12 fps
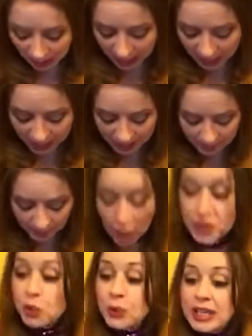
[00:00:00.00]

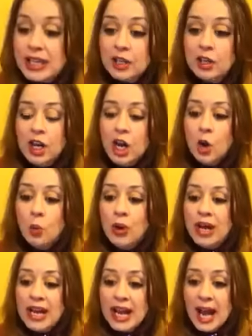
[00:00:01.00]
Also here
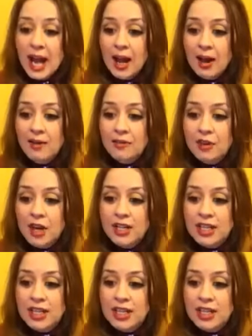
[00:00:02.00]
we have